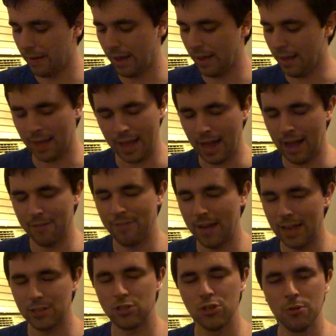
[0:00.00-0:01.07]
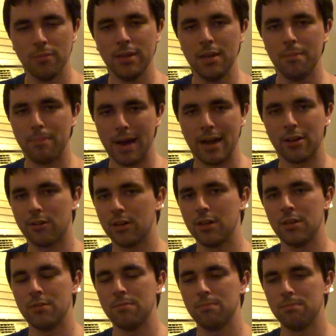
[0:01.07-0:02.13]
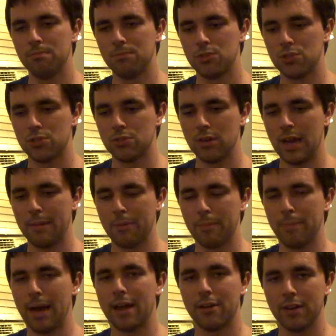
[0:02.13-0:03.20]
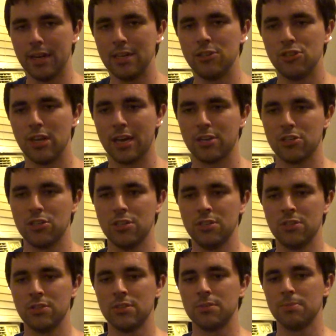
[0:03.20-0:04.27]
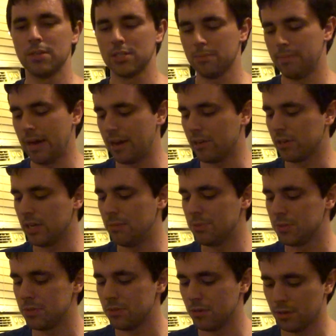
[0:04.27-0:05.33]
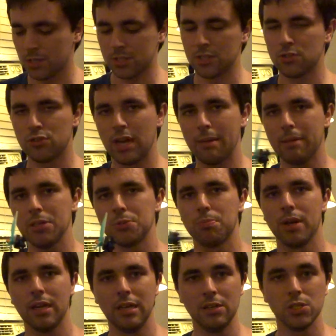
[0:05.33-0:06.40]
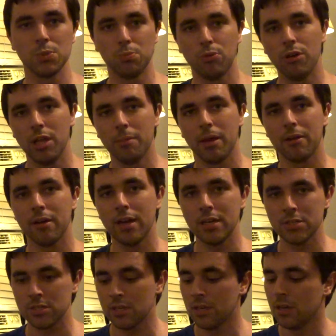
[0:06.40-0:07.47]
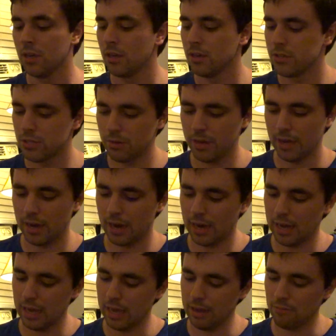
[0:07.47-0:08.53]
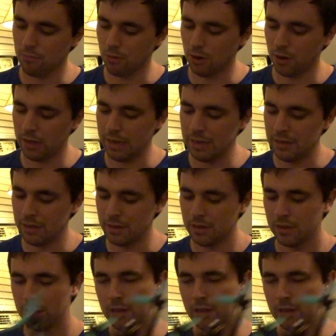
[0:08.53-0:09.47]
I, I've had too many battery strap or battery ejections because the battery keeps because the strap keeps breaking spoiling my race so yeah I run